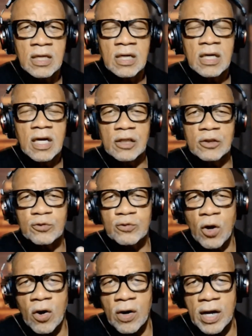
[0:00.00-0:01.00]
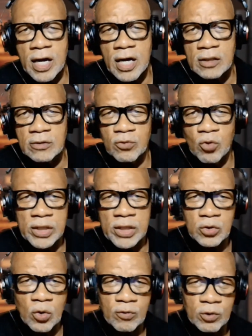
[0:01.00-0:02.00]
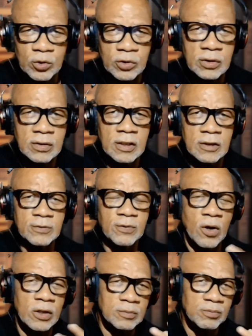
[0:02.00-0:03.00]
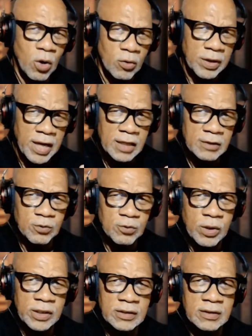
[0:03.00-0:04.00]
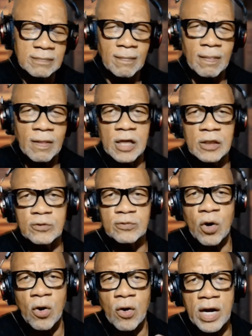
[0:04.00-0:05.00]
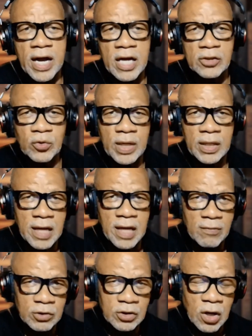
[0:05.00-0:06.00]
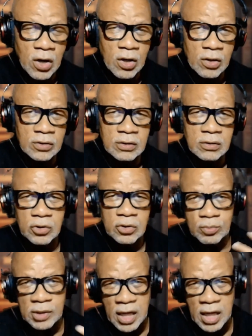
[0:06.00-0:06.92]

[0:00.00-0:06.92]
as far as voiceovers, as far as broadcast voice, as far as creating avatars, human-like